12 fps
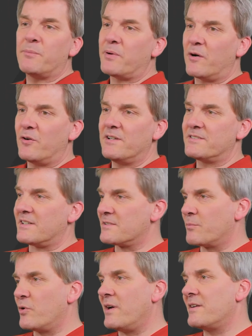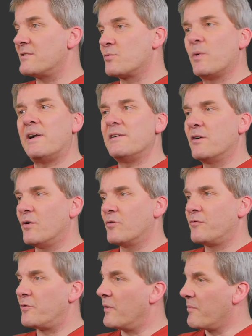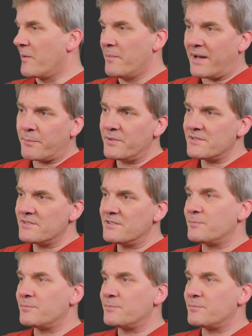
Parallels as a brand is well known from the Mac business